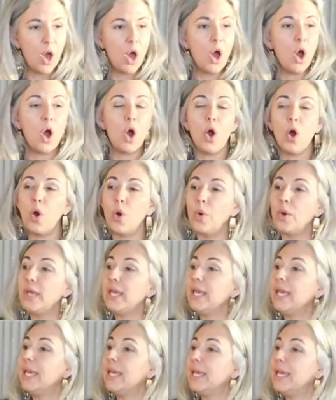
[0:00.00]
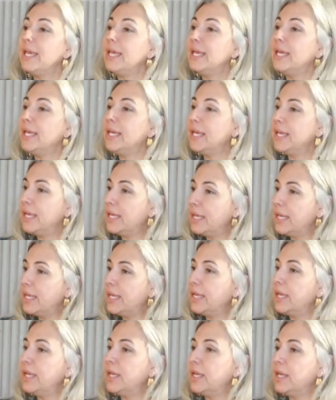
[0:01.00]
Oh
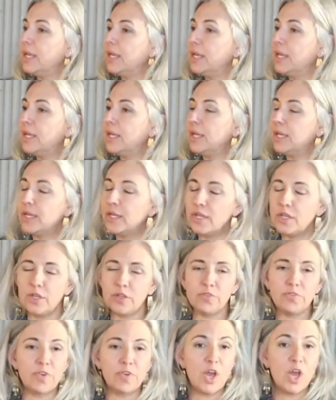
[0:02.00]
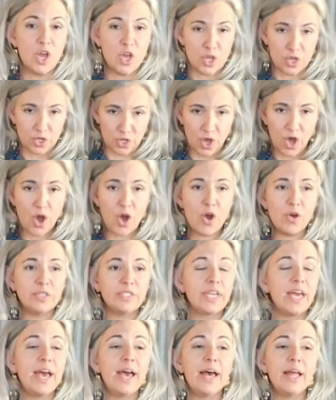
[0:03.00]
Eve, go
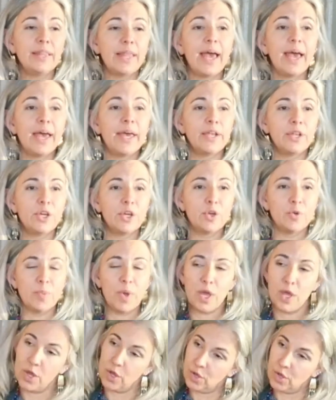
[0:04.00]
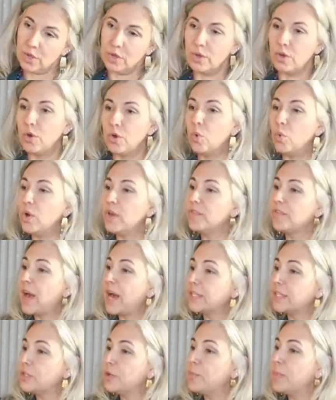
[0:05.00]
tell Adam we've
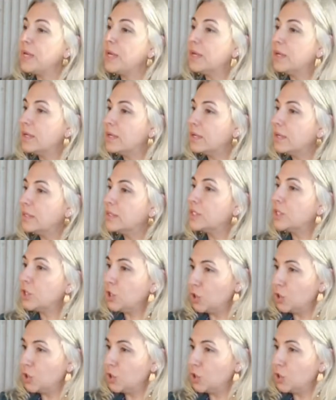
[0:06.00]
got to build a new